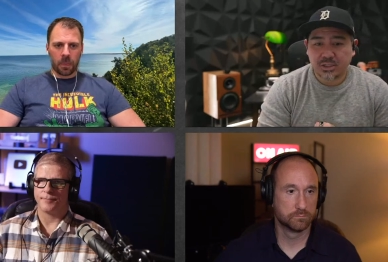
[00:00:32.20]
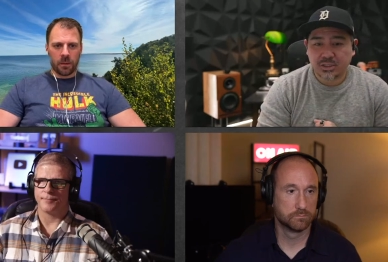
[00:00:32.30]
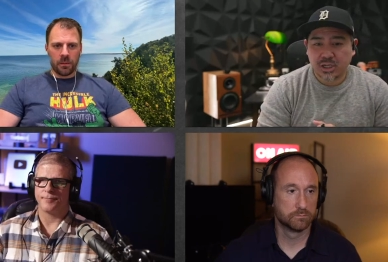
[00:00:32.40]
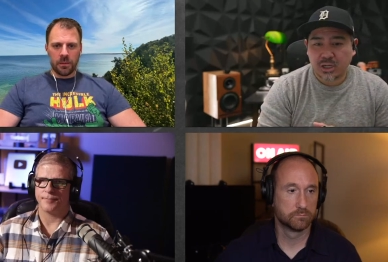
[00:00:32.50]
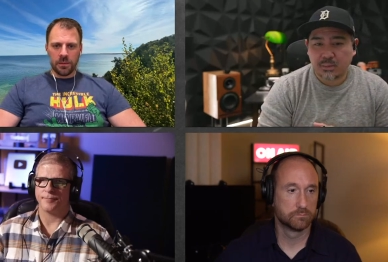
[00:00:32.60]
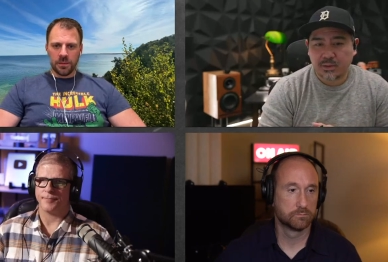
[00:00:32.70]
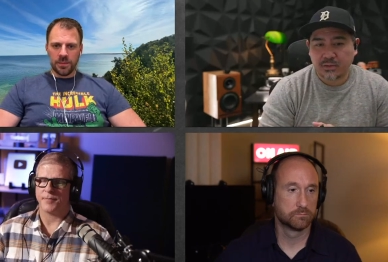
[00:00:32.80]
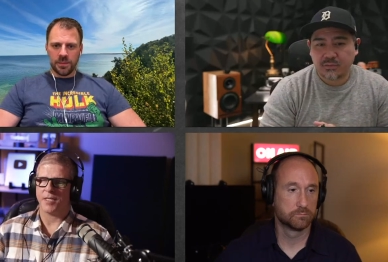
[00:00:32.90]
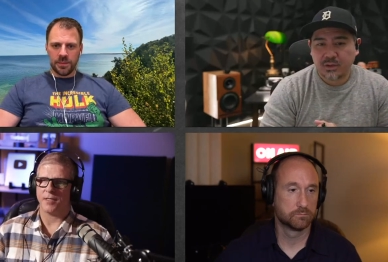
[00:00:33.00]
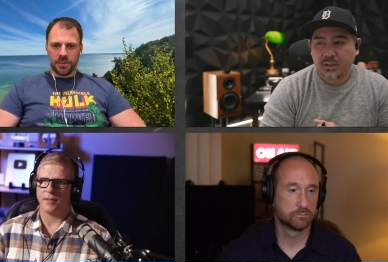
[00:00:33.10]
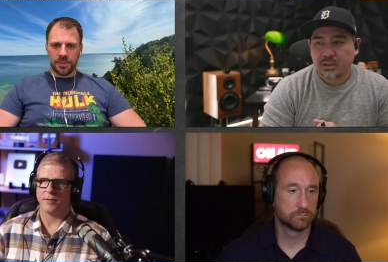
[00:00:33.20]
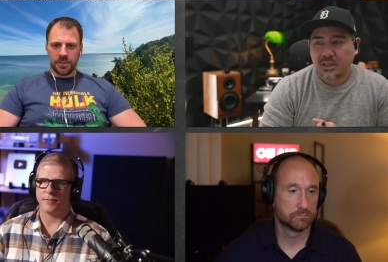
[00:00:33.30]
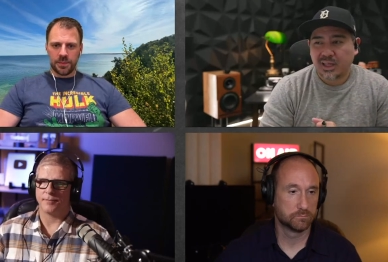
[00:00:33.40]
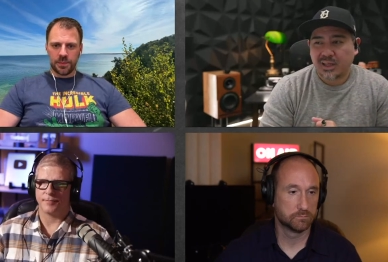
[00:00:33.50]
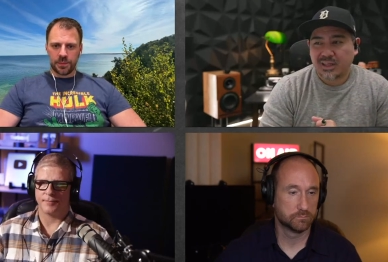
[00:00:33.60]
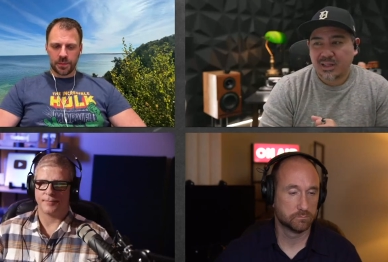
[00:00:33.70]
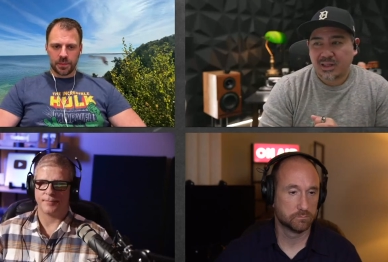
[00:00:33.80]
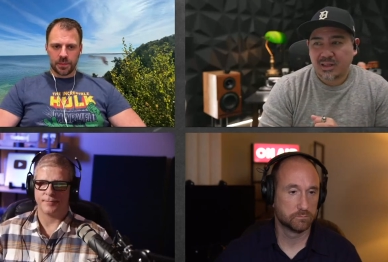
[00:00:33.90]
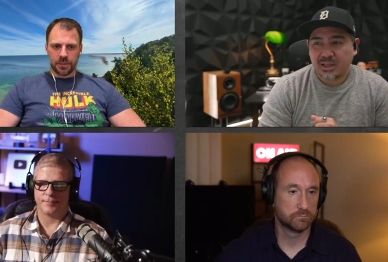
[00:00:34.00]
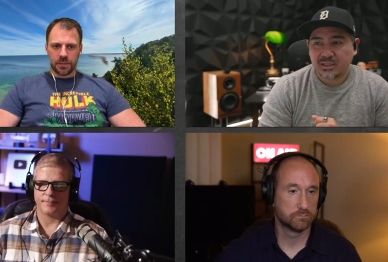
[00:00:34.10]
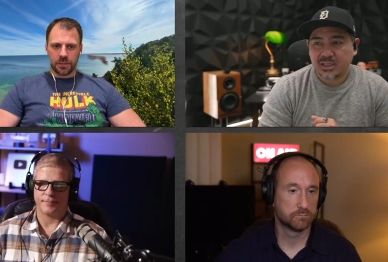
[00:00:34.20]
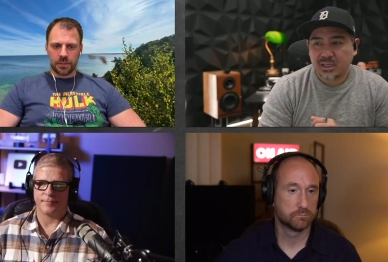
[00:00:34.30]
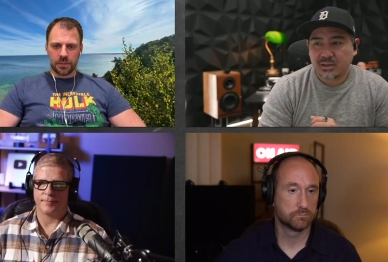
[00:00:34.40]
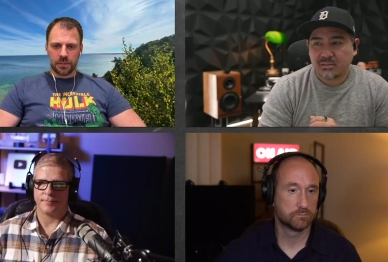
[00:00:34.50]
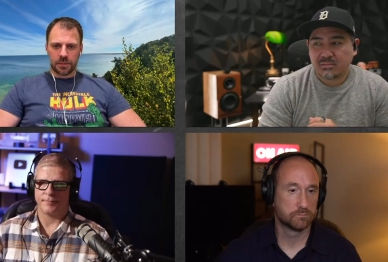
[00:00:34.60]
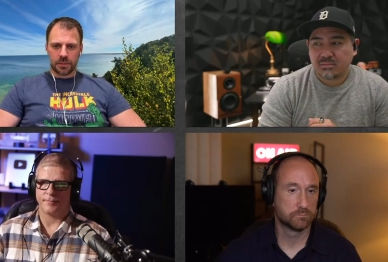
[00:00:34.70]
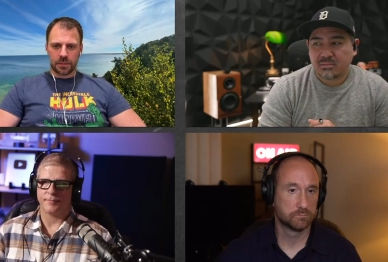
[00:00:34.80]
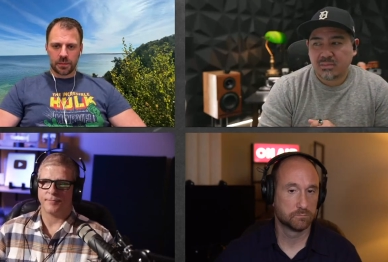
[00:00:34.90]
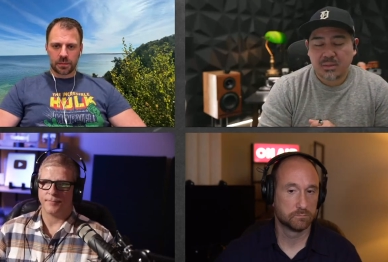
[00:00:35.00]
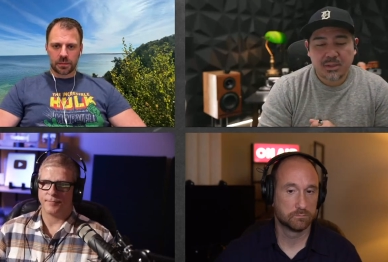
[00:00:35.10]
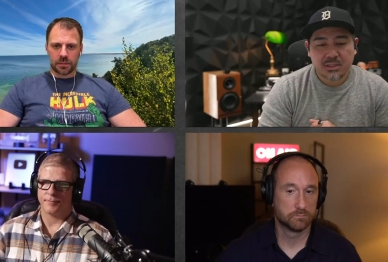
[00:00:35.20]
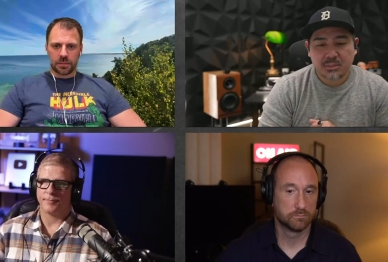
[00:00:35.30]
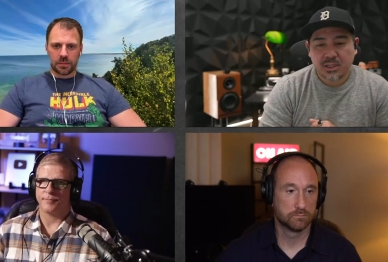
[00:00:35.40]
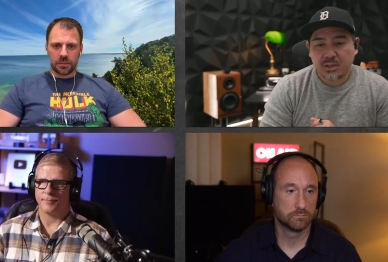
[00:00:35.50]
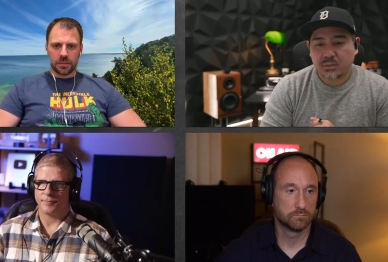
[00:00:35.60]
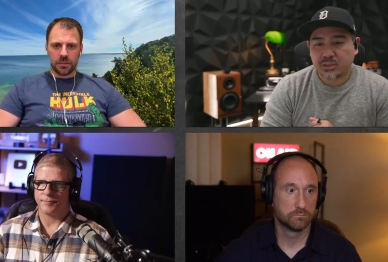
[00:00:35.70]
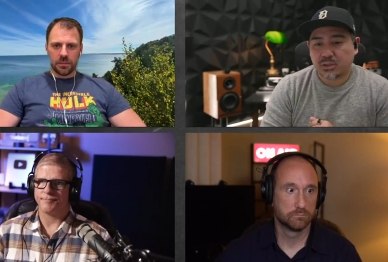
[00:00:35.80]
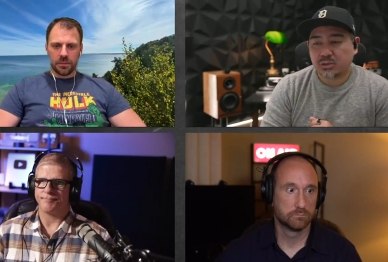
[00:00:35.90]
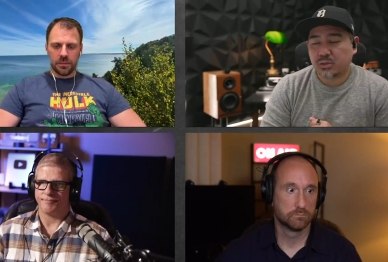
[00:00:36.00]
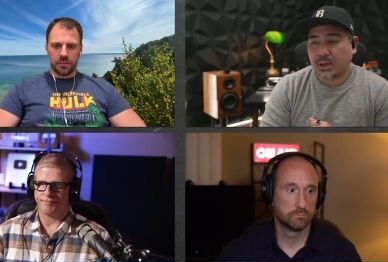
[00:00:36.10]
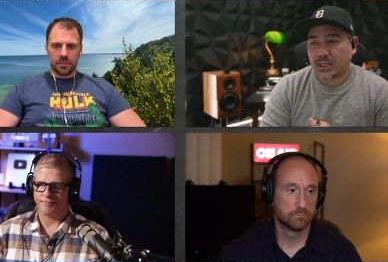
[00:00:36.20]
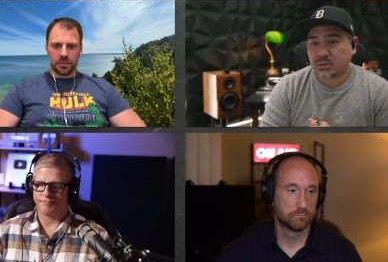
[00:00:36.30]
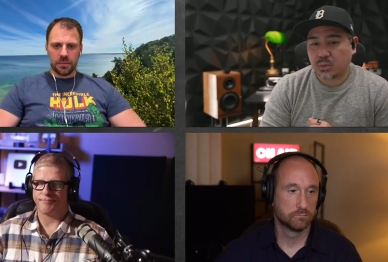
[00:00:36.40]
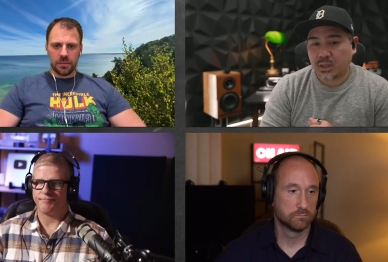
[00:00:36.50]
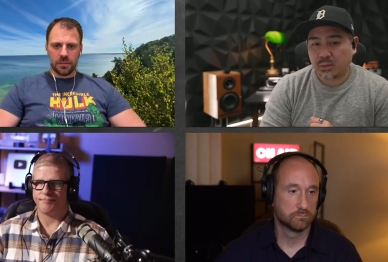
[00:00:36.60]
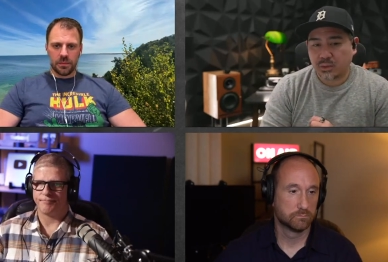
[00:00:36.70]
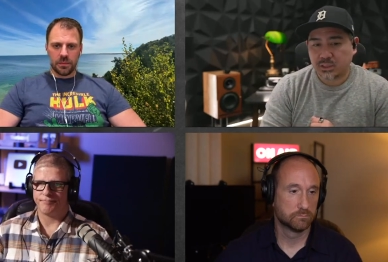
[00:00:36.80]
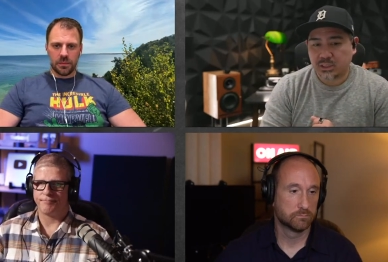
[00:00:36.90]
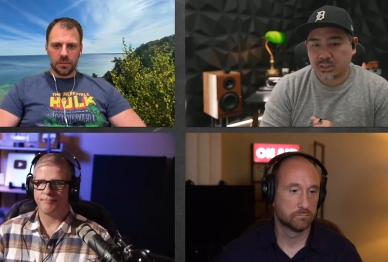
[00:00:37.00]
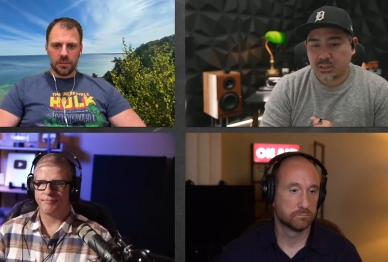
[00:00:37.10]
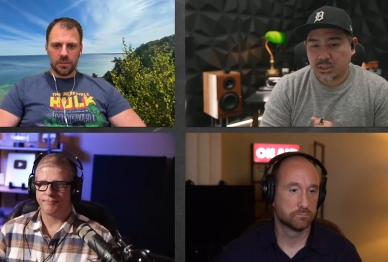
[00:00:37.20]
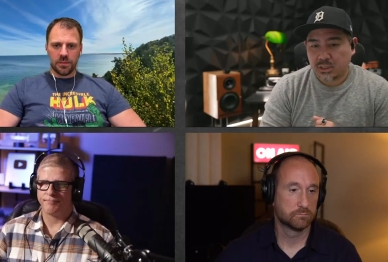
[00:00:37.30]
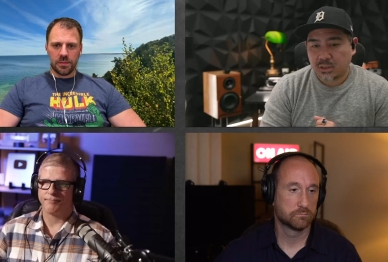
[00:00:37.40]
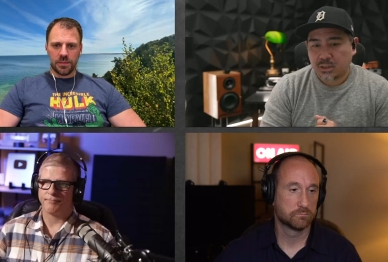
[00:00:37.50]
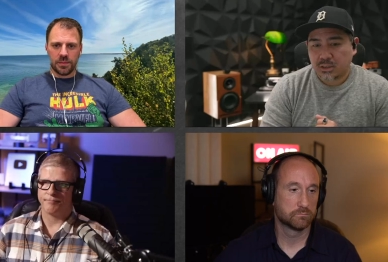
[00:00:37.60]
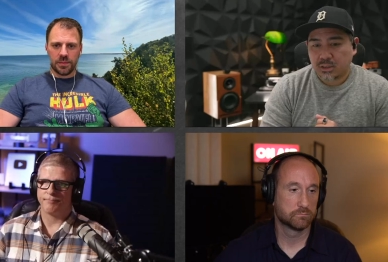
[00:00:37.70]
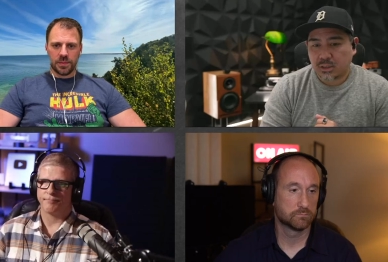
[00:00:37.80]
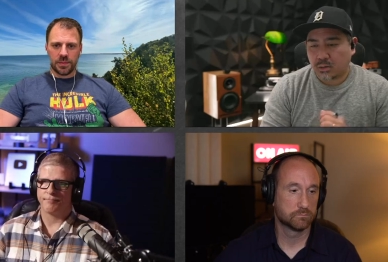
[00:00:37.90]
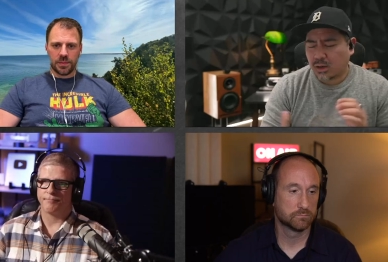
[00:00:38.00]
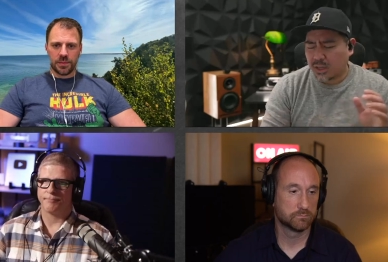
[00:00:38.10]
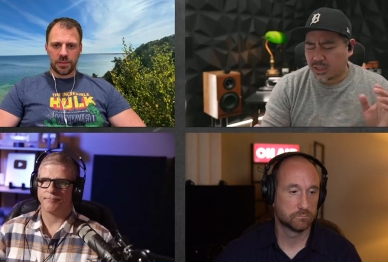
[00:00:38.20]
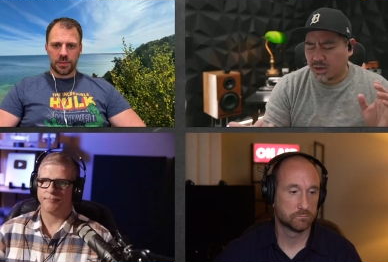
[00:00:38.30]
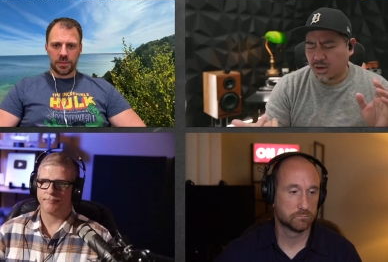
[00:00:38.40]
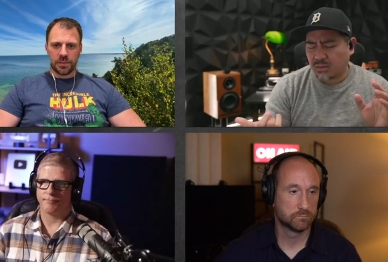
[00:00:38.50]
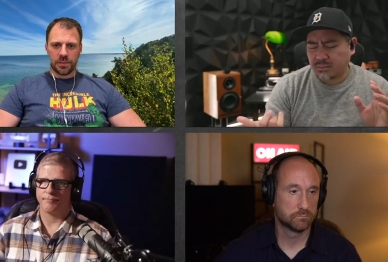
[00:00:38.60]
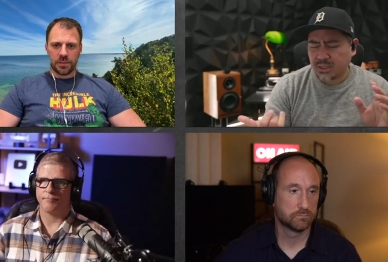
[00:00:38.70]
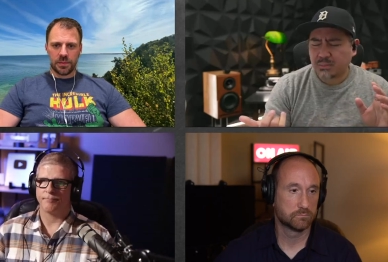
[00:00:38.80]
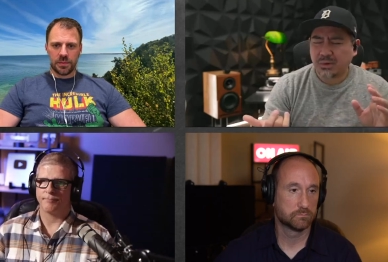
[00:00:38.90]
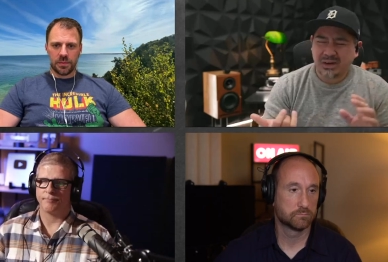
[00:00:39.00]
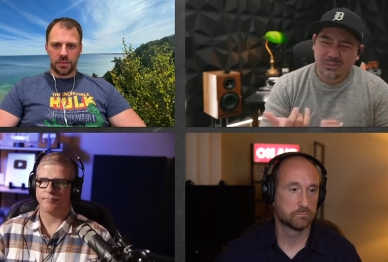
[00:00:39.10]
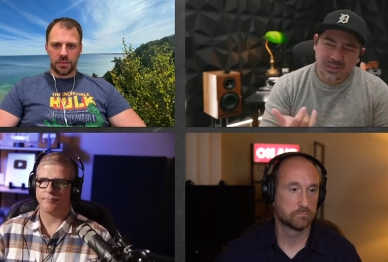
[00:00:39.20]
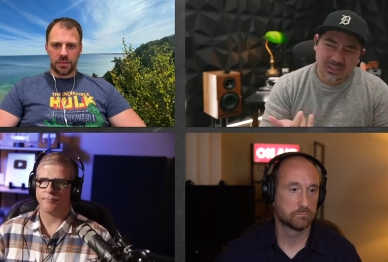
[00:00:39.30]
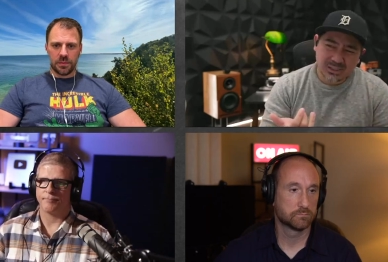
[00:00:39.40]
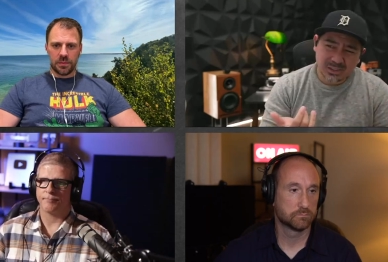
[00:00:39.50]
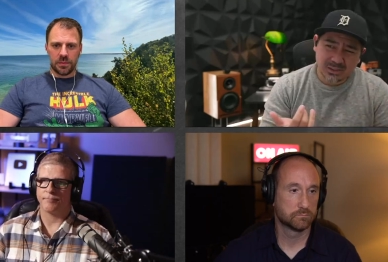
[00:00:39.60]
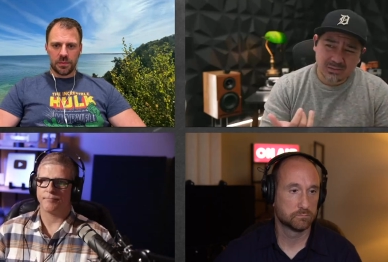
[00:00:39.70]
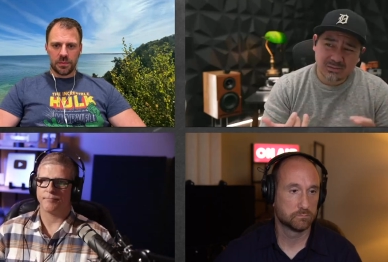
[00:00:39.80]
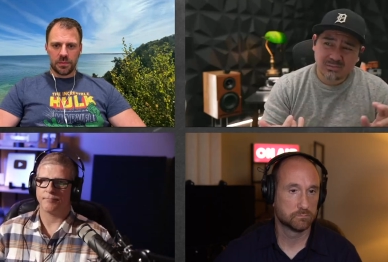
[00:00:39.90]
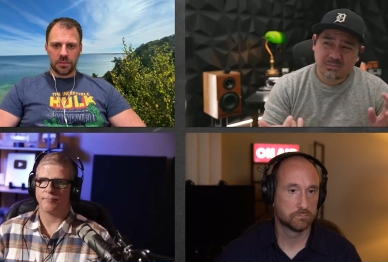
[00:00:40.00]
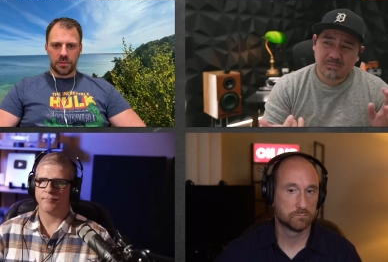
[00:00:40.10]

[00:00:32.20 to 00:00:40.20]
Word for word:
Speaker 1: job of the things that maybe some of the other ones don't do as well, which is, you know, I think all of them can pretty much do